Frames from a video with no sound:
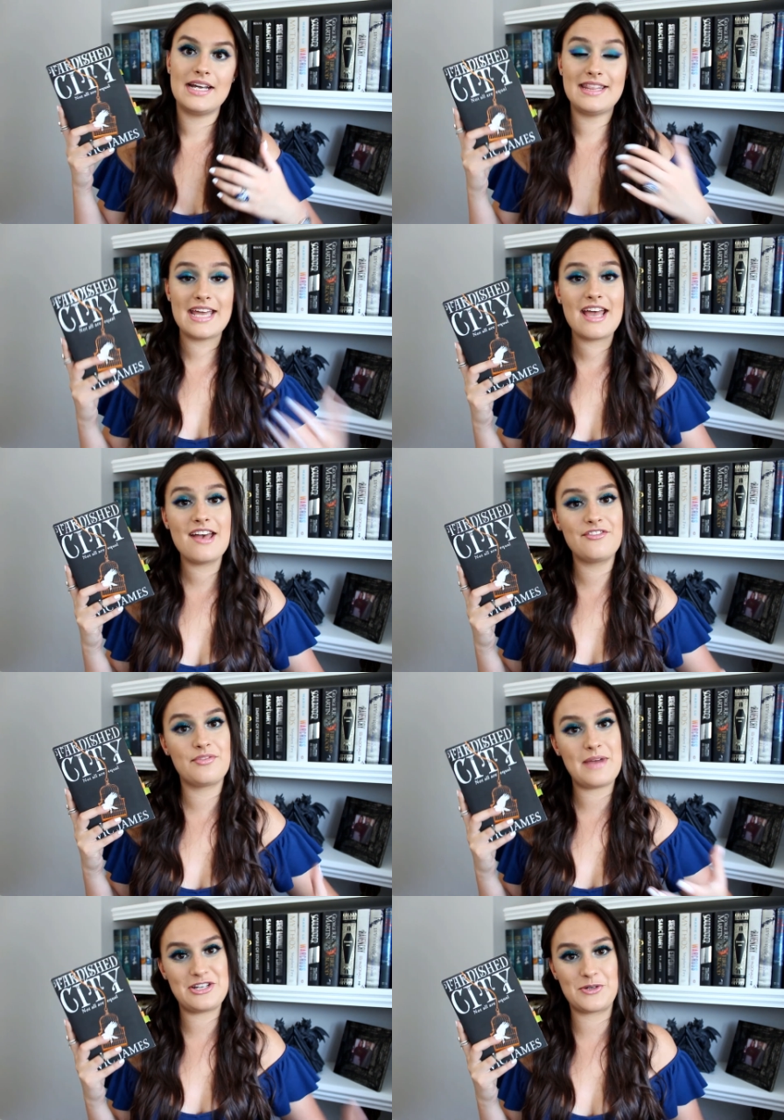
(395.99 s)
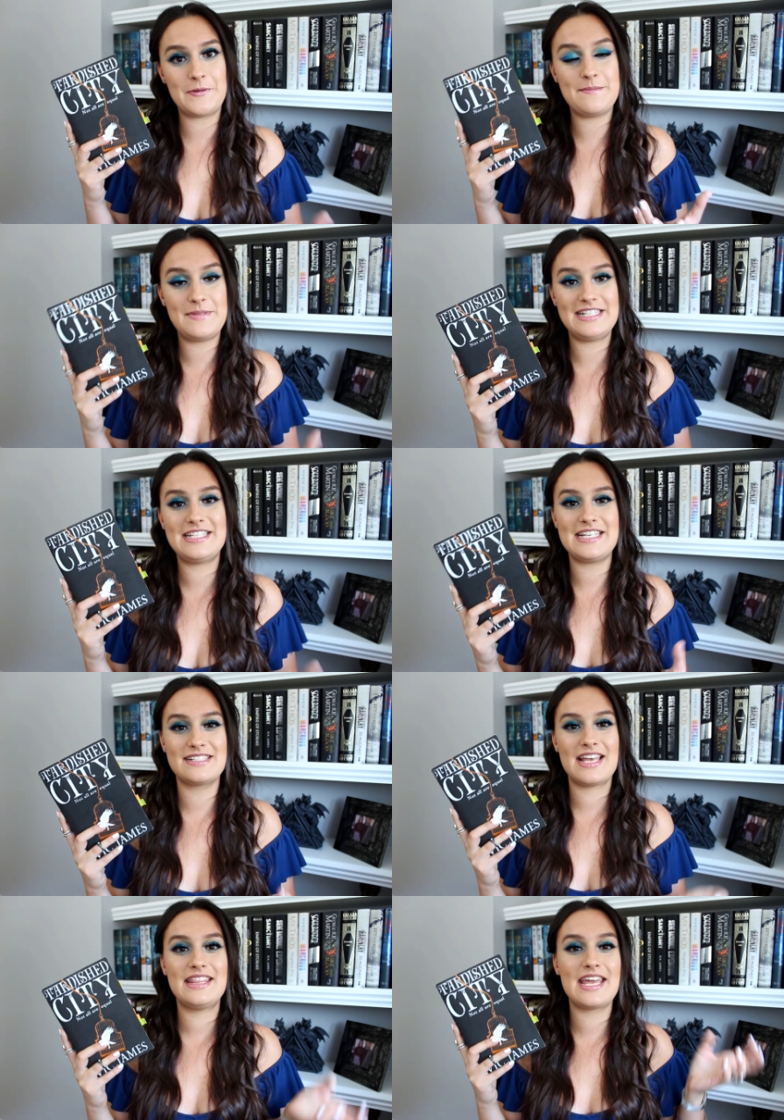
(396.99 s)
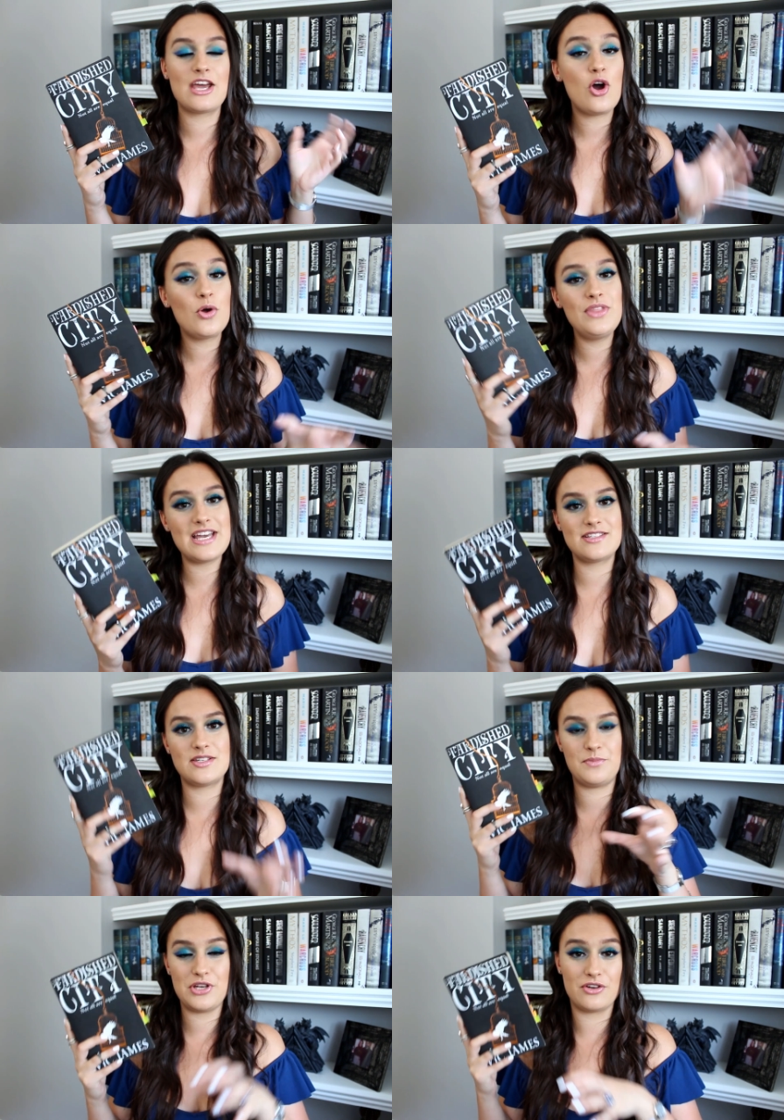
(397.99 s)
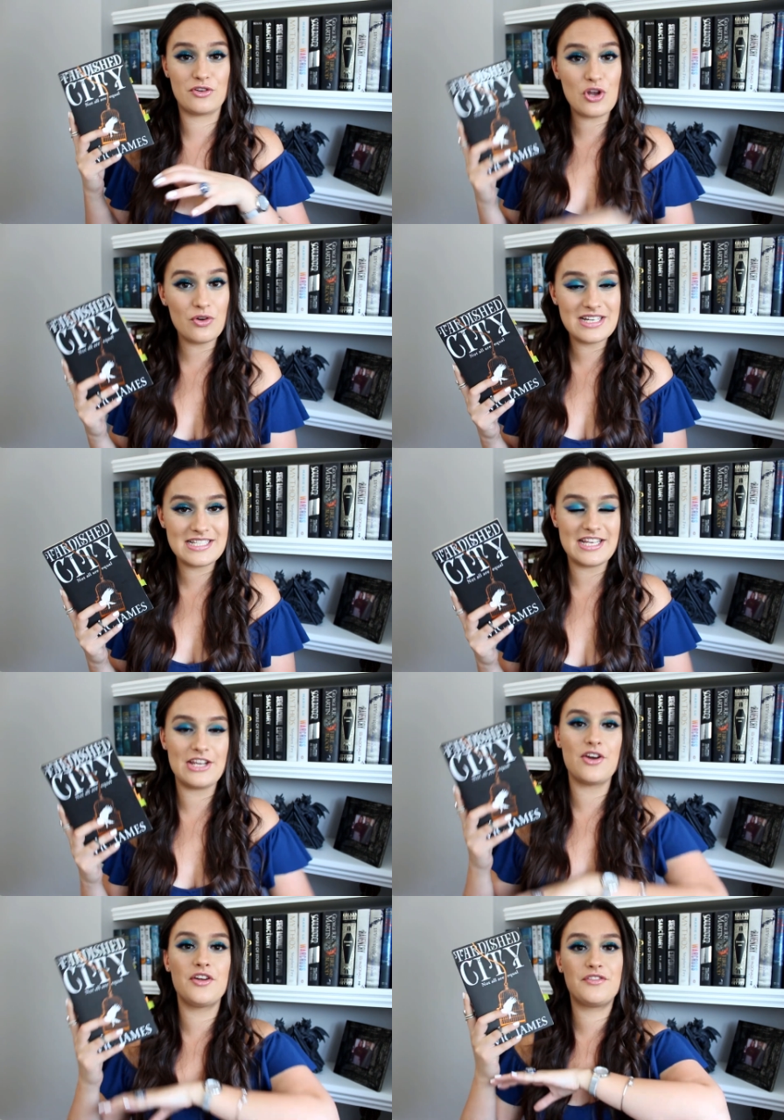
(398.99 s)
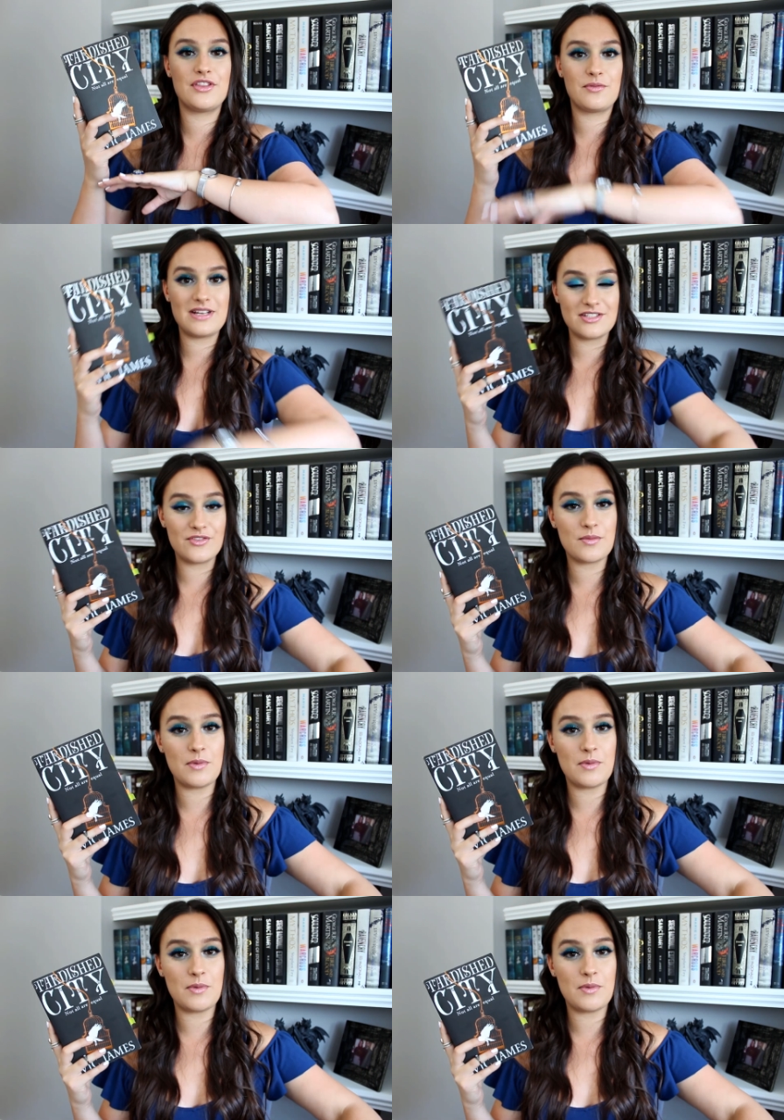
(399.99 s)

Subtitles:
And they have magical abilities, and they hold that superiority over the rest of the